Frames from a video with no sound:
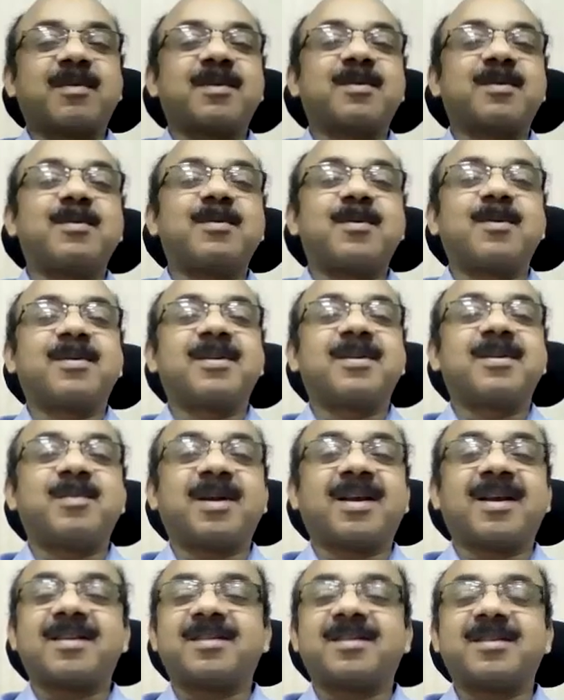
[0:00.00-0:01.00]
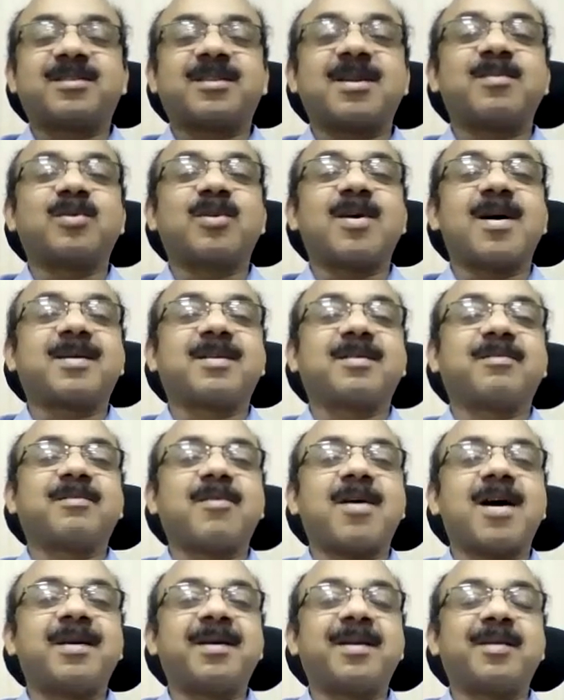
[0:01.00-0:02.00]
for a good only because this time you got a
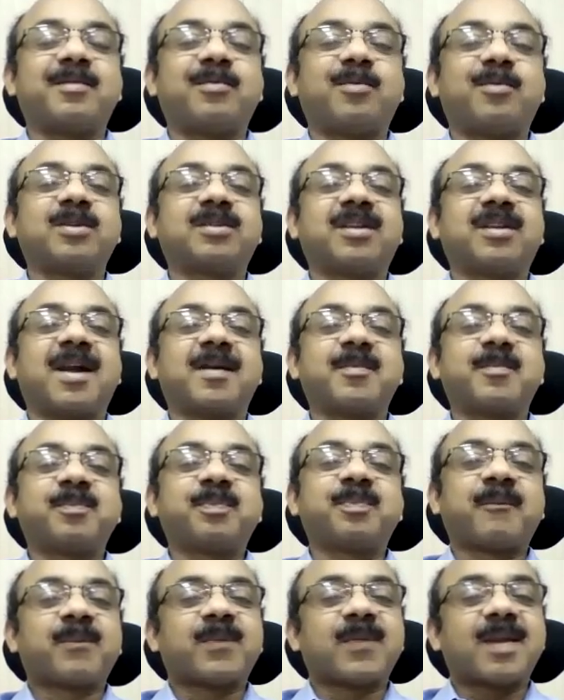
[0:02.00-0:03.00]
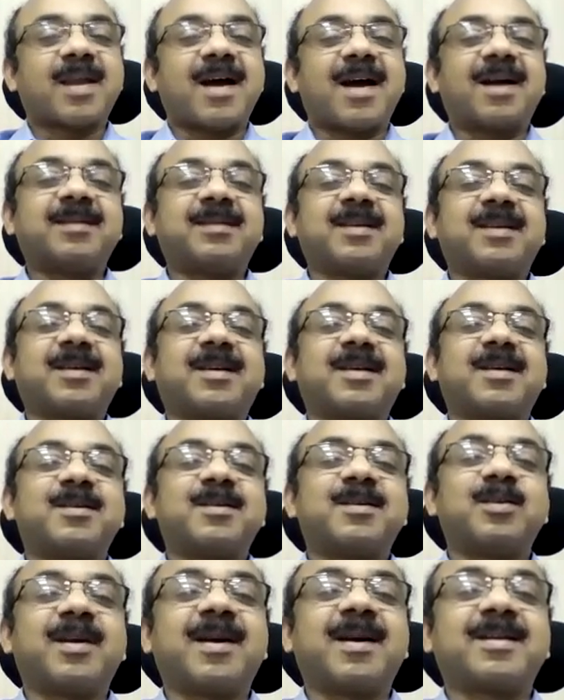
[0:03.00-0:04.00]
in your fourth rank. I think uh, yeah.
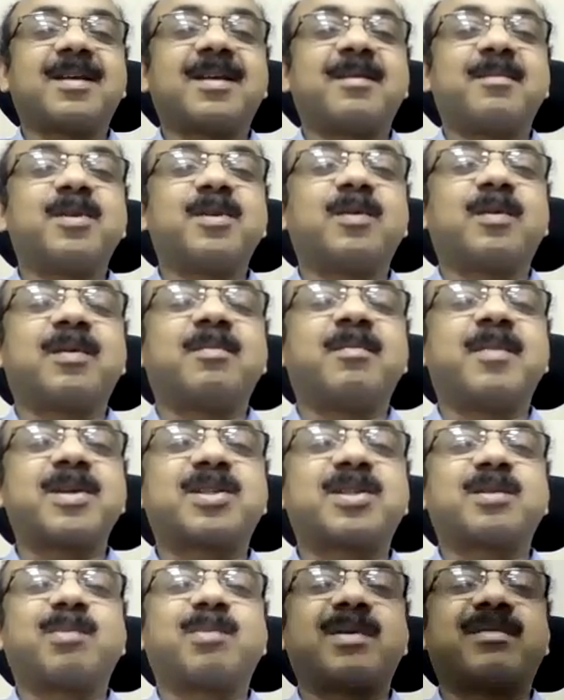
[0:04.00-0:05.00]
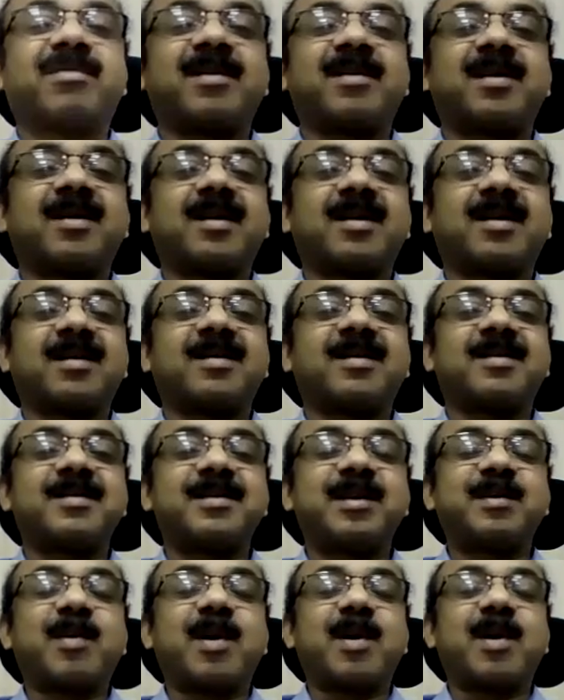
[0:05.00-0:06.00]
uh, you get the your best preferred uh,
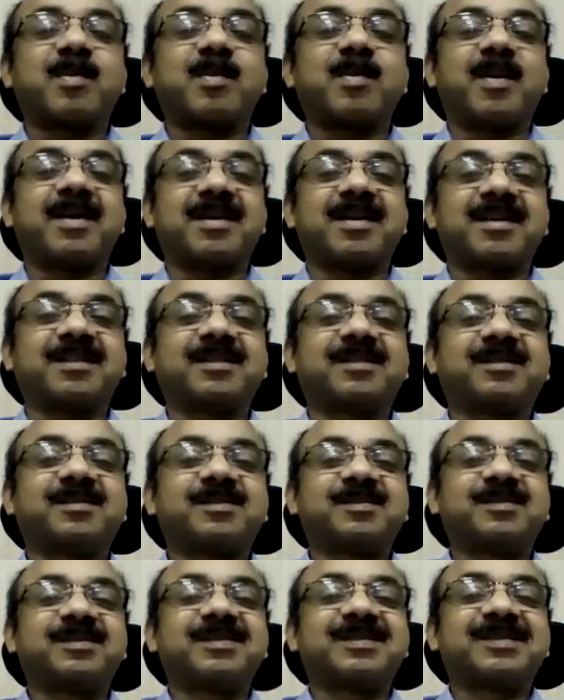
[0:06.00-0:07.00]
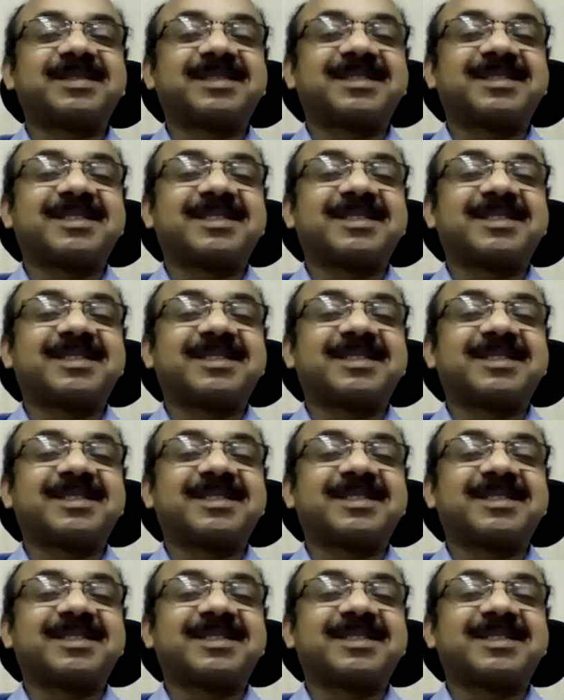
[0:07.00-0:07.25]
department. Yes,